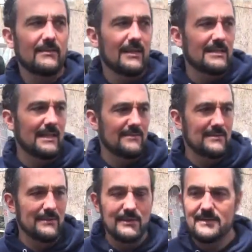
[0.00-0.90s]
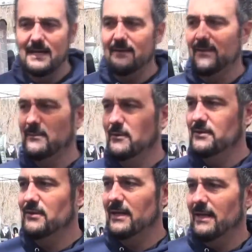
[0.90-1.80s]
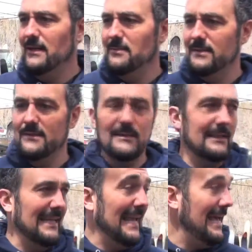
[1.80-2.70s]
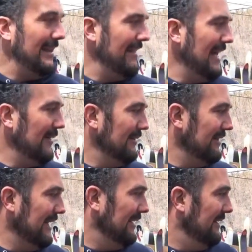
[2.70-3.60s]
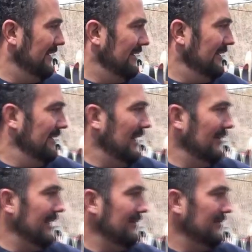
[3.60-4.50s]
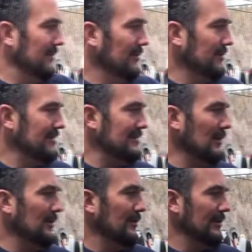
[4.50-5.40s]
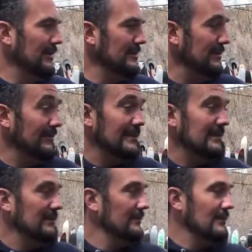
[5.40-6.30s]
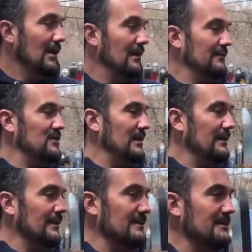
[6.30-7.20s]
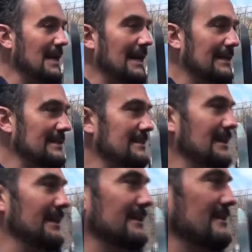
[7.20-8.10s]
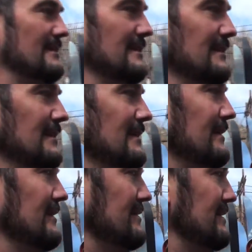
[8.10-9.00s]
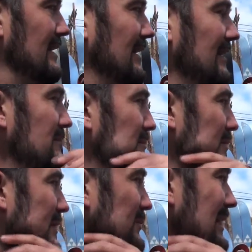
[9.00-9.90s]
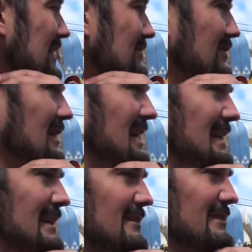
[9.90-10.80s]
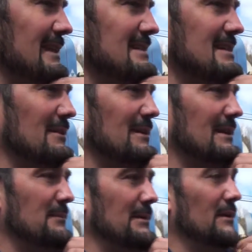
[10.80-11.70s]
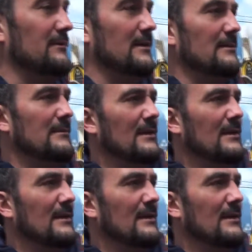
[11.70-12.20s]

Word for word: we actually have some new staff on board trying to help us get ahead of that. We've got everything from old snowboards, we even do golf chairs, hockey sticks. There's a pretty wide variety of things that we can build from.